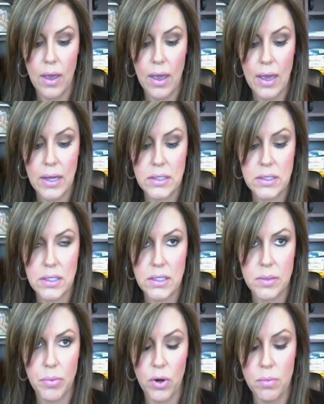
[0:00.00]
It
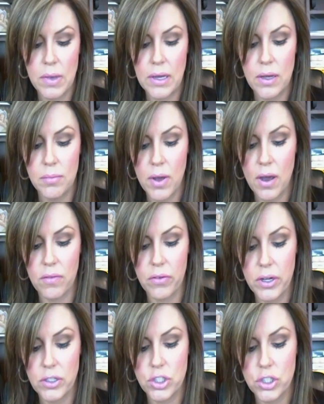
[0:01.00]
is about a medium
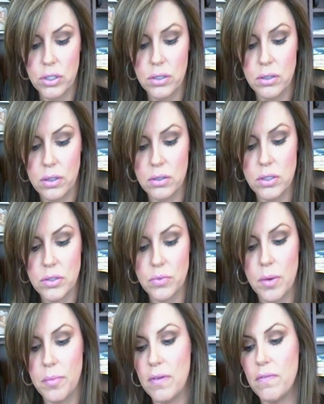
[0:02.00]
coverage. I'll
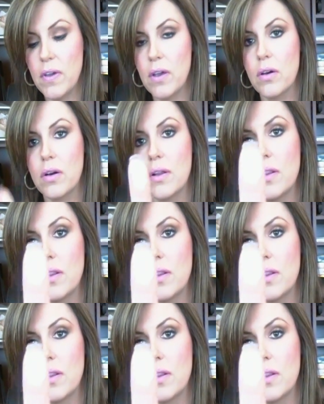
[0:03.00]
just rub my finger